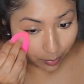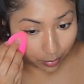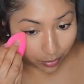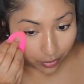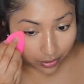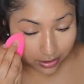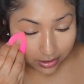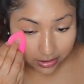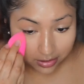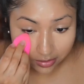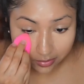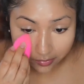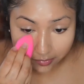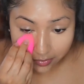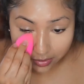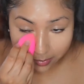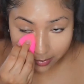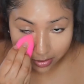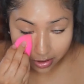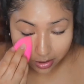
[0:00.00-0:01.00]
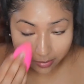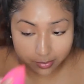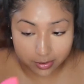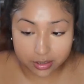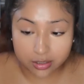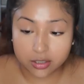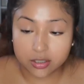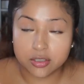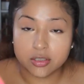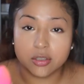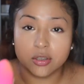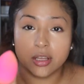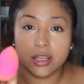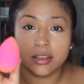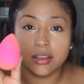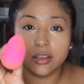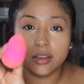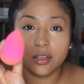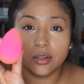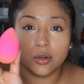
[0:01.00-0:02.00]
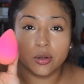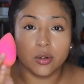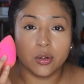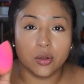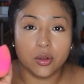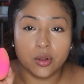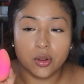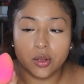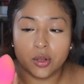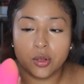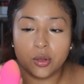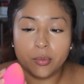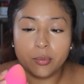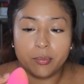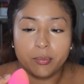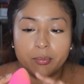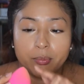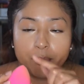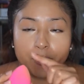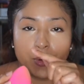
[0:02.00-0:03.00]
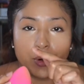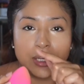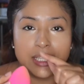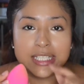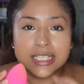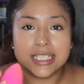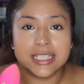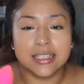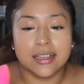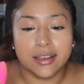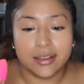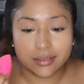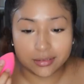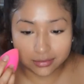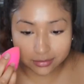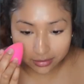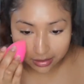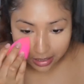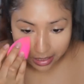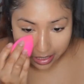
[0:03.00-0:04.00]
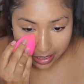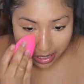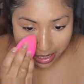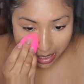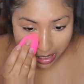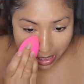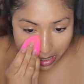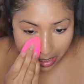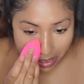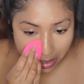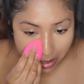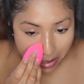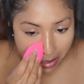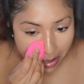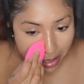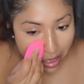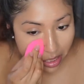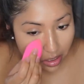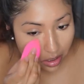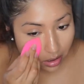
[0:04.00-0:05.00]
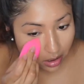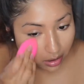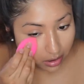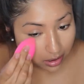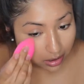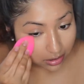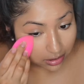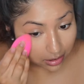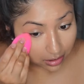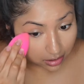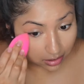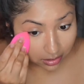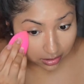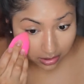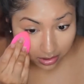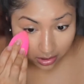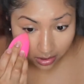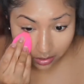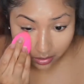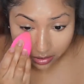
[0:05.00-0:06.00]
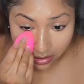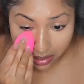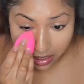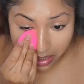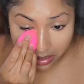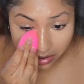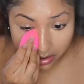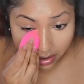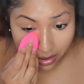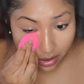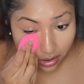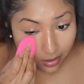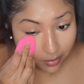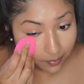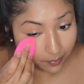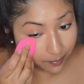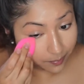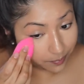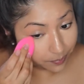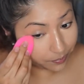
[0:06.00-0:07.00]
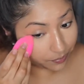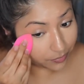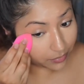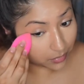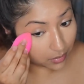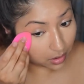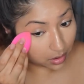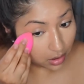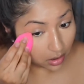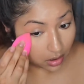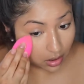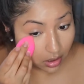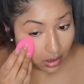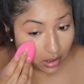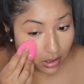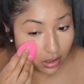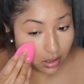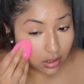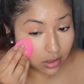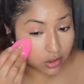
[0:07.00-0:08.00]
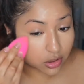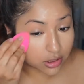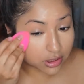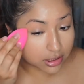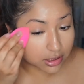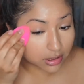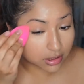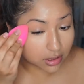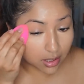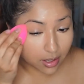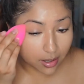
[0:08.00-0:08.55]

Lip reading: point of the Beauty Blender, so like the little pointy side, and get that concealer in there and just